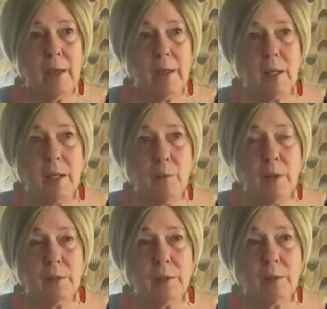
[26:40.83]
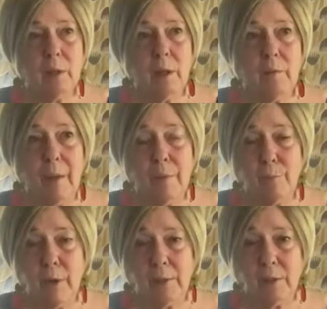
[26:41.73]
And he was a family
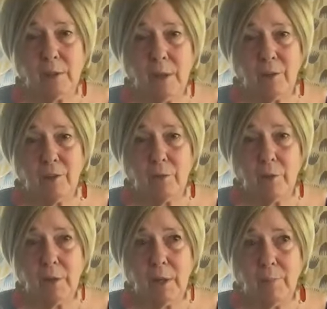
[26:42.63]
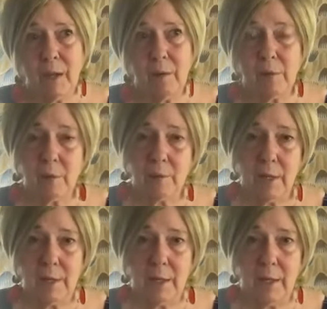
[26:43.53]
practice doctor at the time. Now he's a
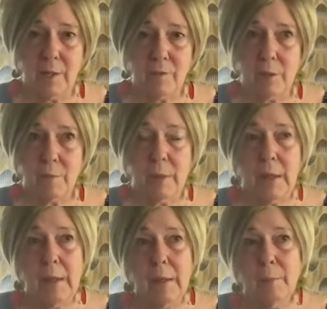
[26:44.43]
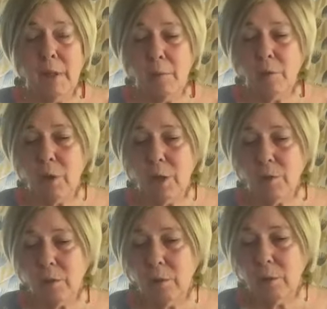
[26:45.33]
psychiatrist. But he was
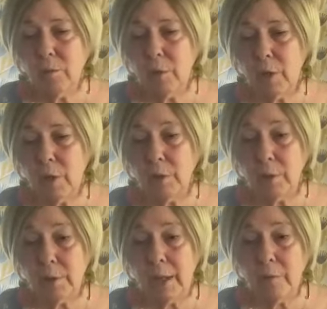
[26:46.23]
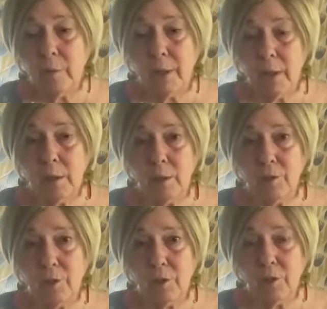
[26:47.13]
also involved in the Native
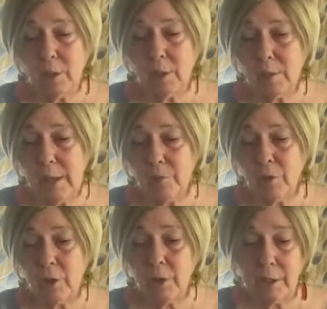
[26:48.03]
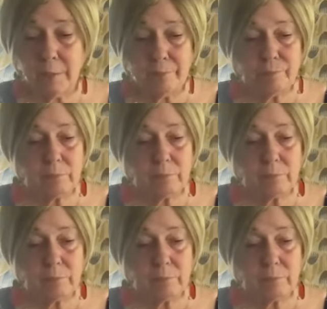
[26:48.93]
American tradition. He's half Cherokee.